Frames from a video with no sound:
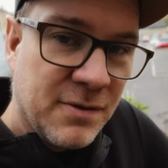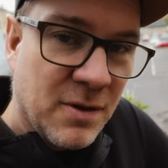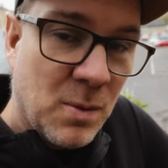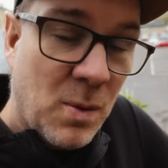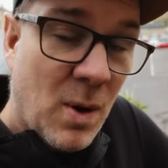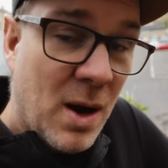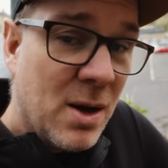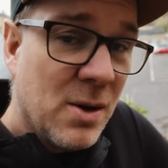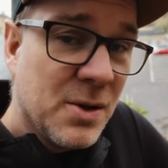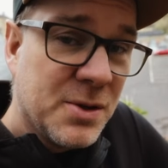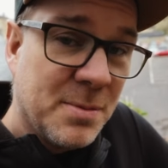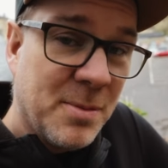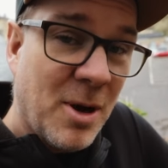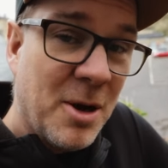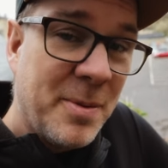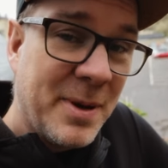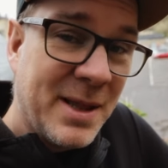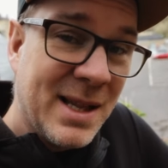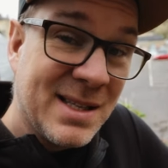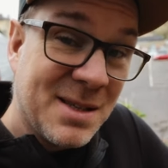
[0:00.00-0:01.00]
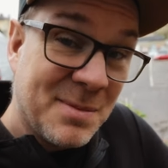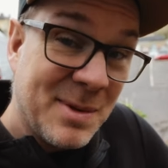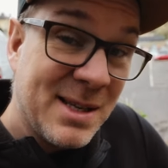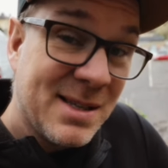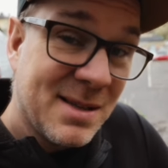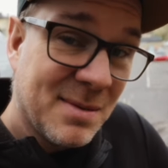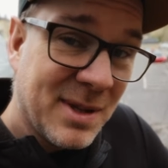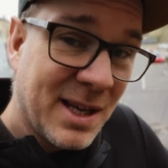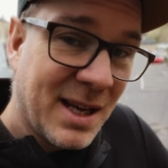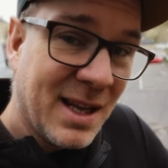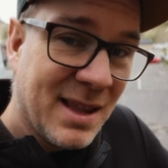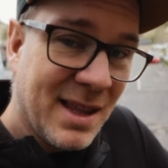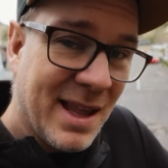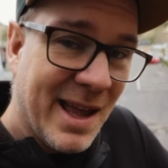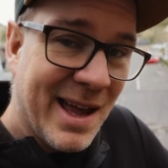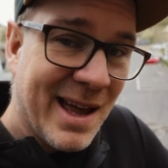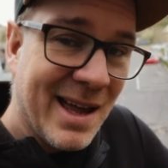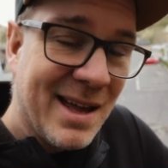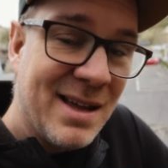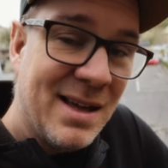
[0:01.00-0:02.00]
for a while, so I'm hoping there's going to be something in
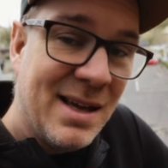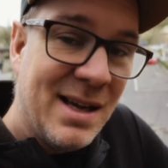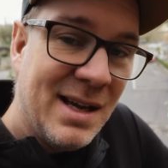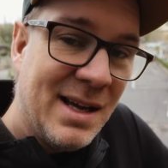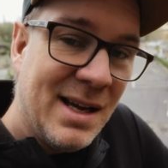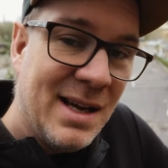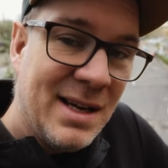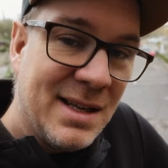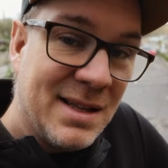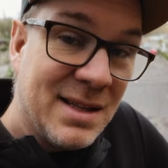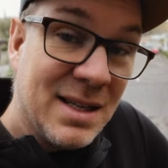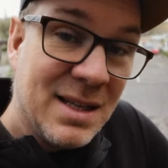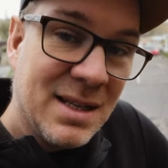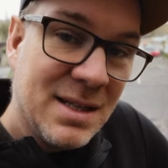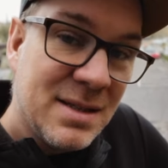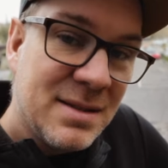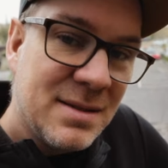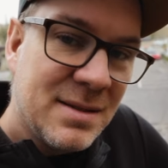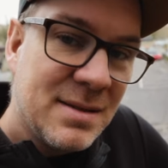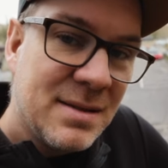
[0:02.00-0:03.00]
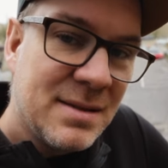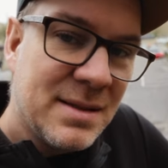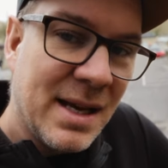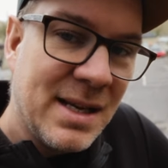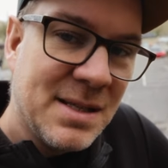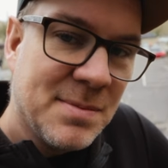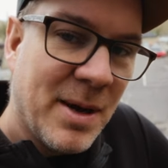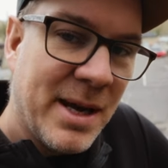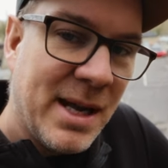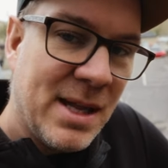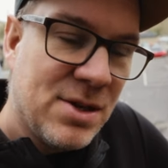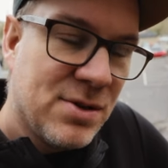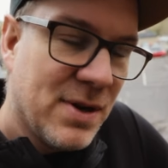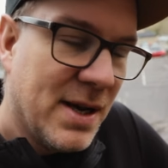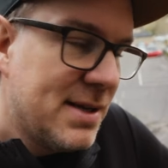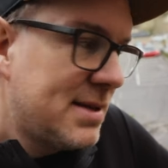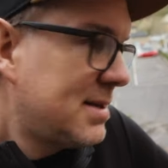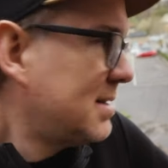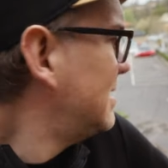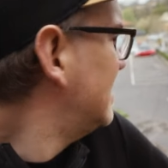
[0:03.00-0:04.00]
there that takes my
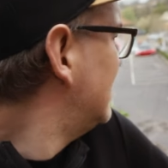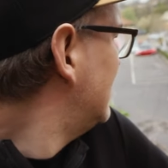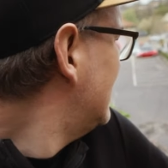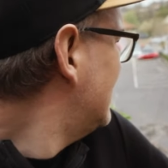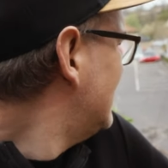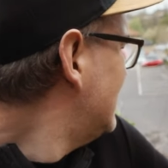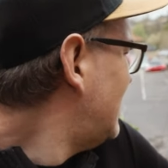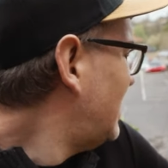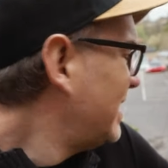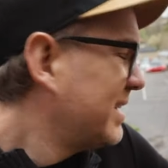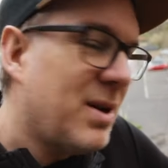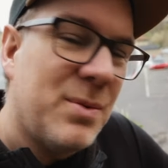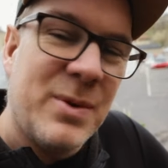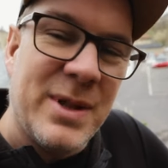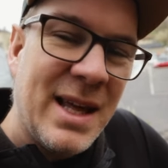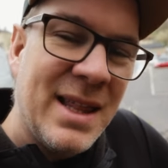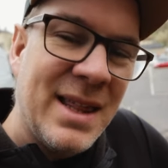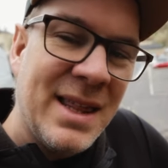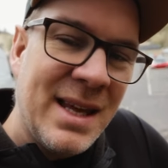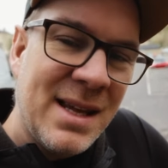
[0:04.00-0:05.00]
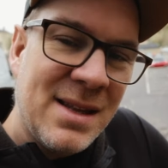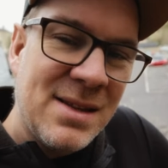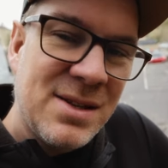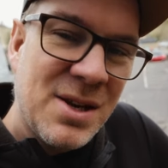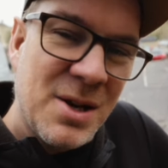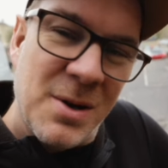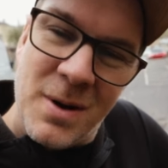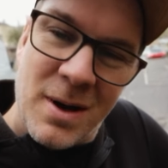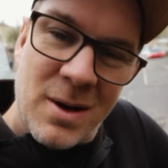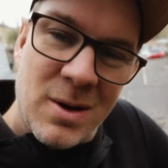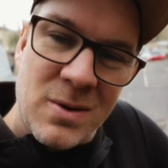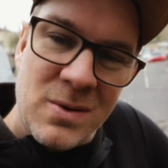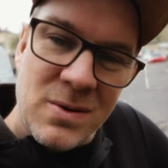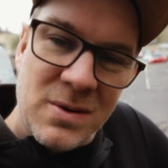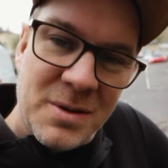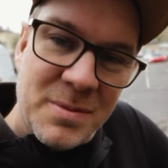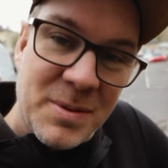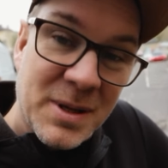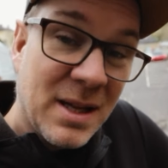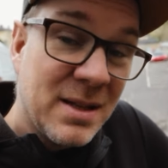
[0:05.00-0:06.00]
interest. I don't want anything too
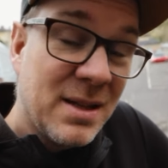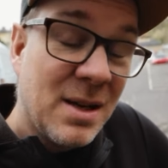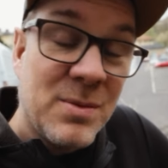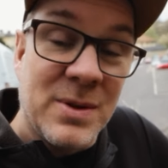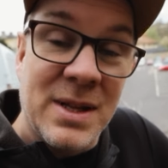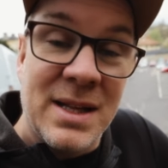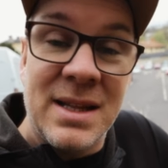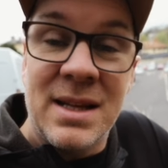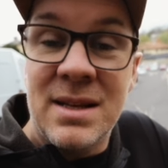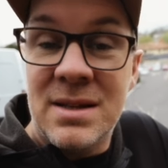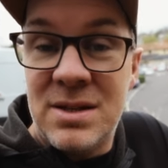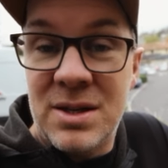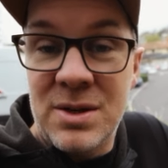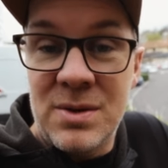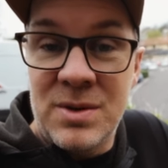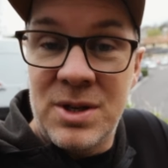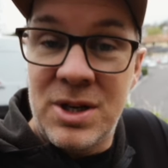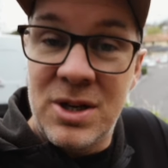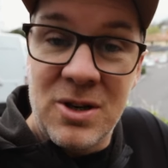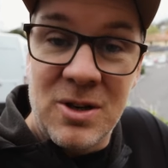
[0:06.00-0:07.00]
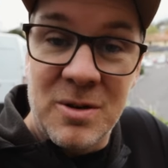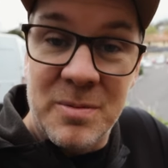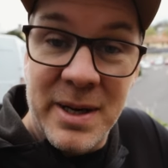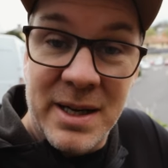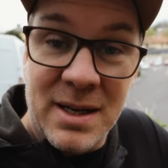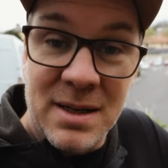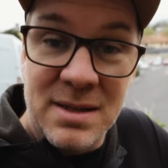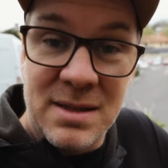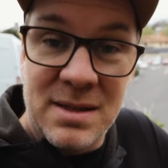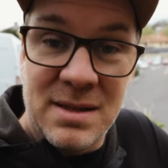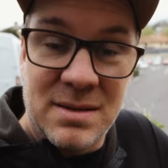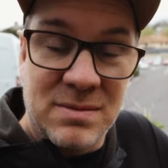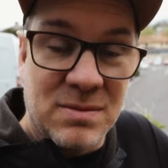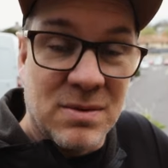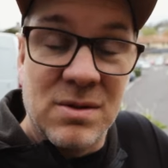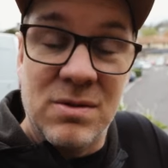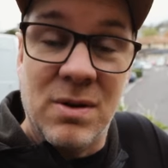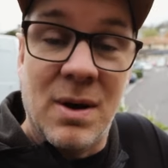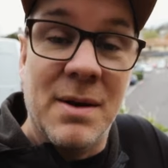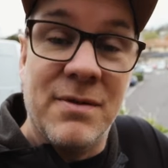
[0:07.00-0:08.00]
old, but I don't want anything too new because,
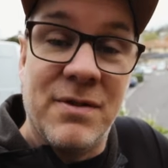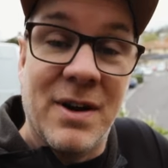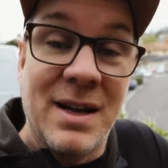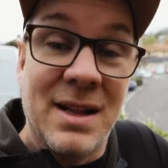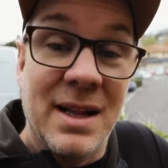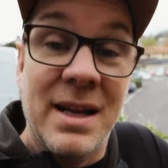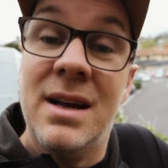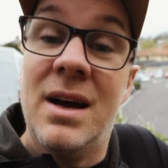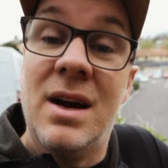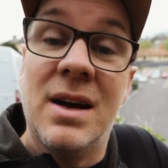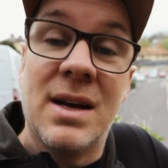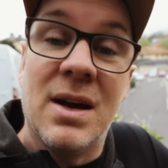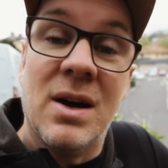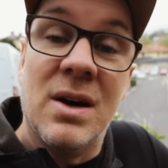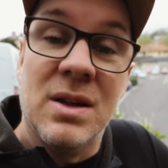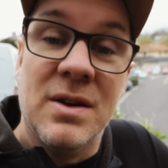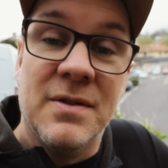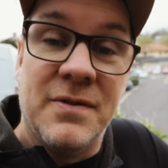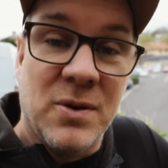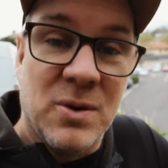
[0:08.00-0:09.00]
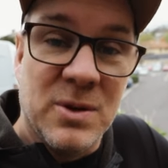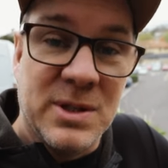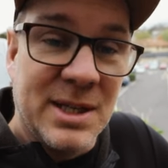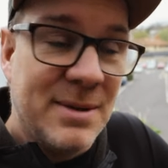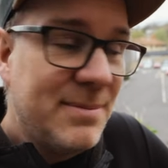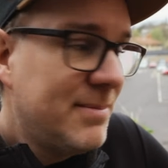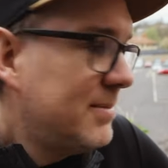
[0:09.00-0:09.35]
quite frankly, I can't afford it.